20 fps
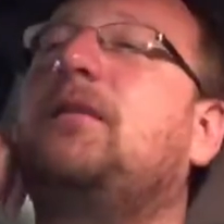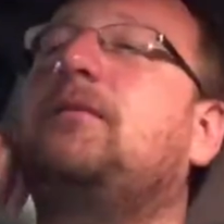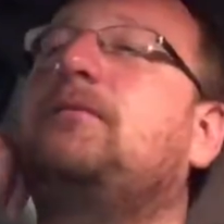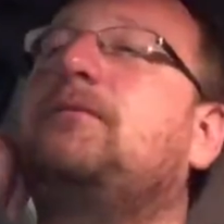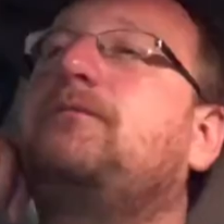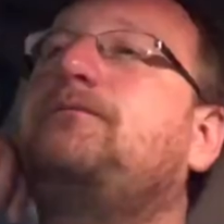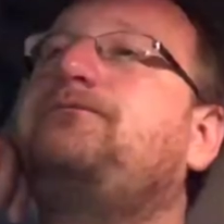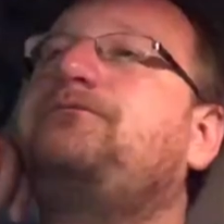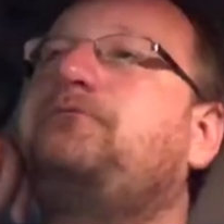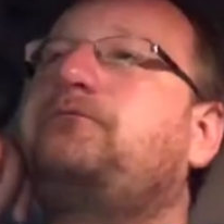
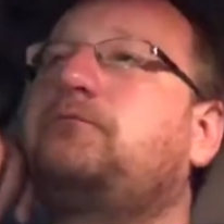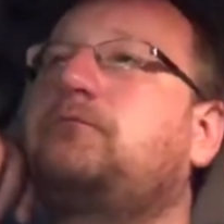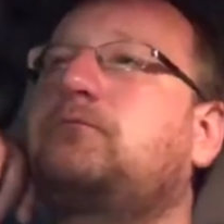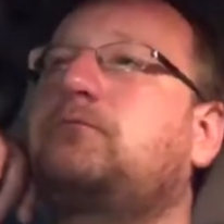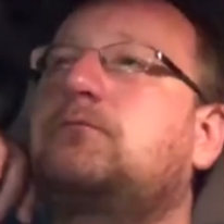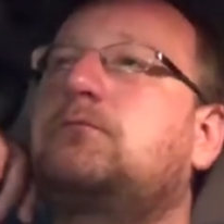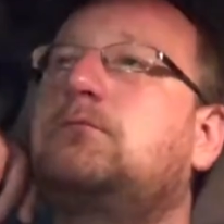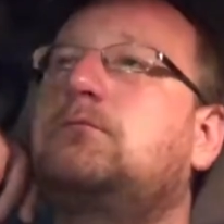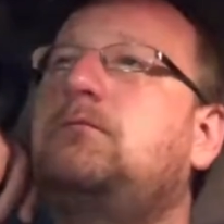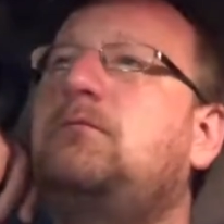
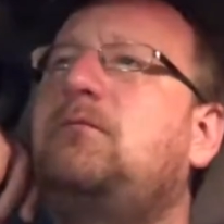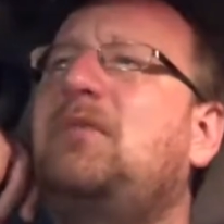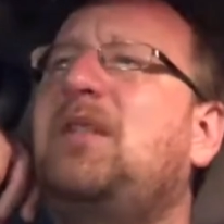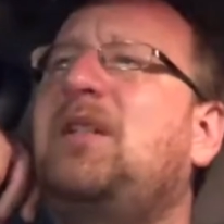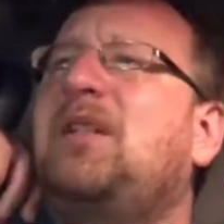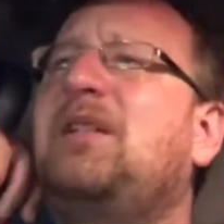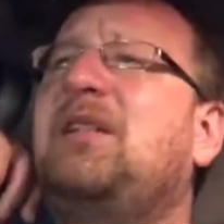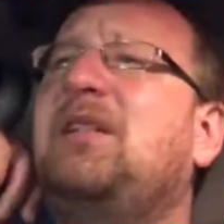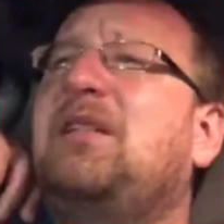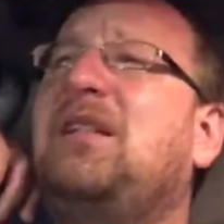
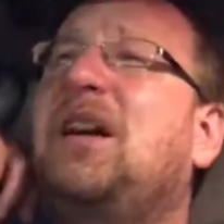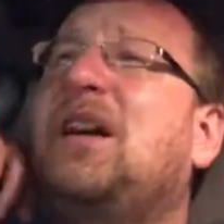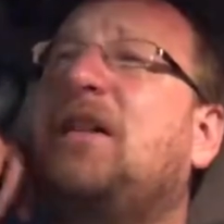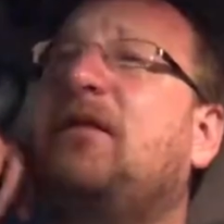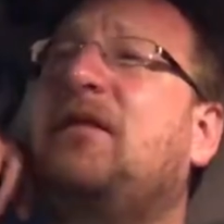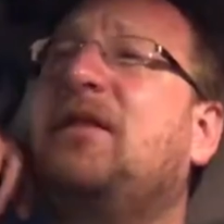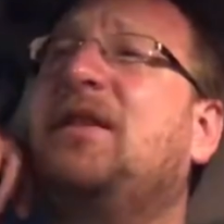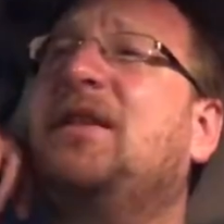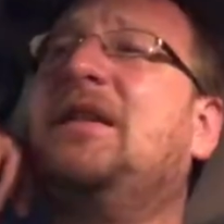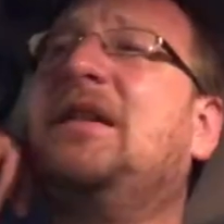A lot
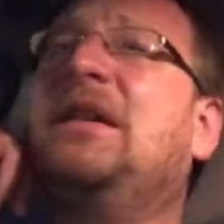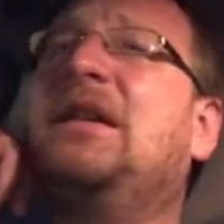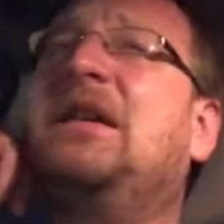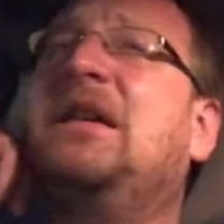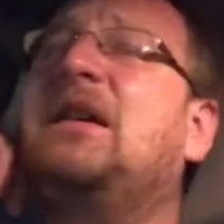of us,